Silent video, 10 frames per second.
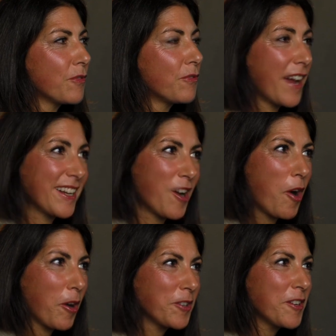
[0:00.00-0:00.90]
fight
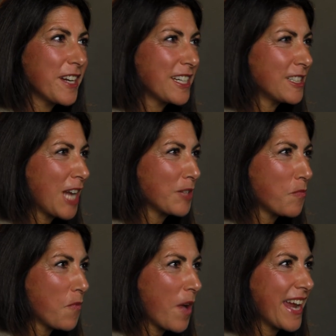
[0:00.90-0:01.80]
harder in a lot
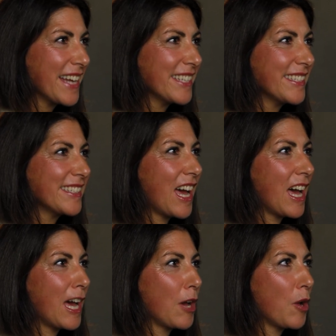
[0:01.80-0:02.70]
of ways.
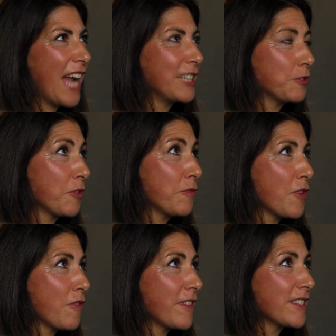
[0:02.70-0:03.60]
I don't know if
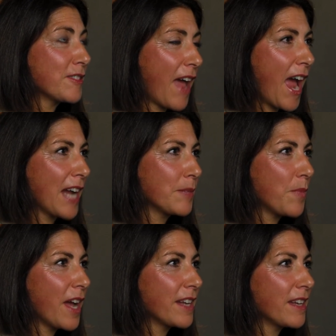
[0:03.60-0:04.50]
you know this fact,
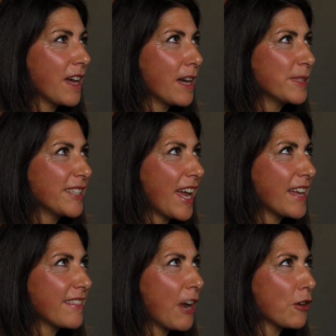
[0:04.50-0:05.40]
but
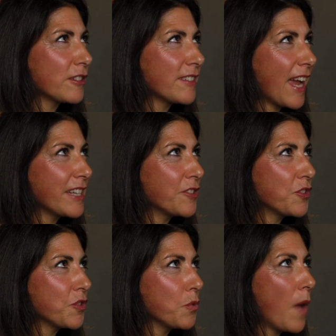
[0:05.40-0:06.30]
they are
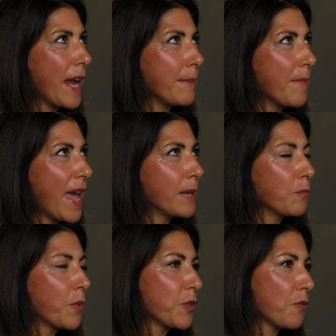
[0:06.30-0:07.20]
second to white
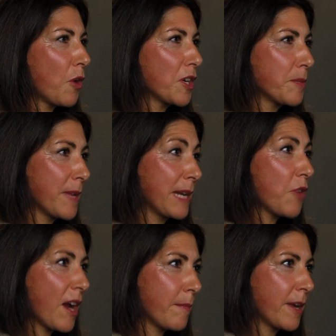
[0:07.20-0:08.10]
men with regard to being
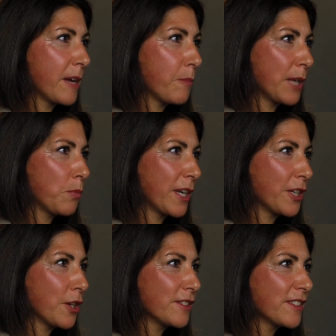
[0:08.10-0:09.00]
primary
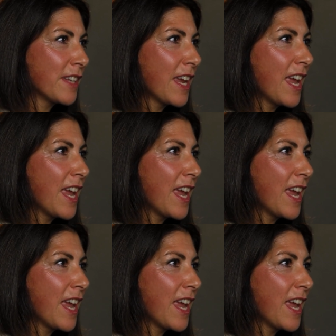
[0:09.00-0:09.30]
breadwinners.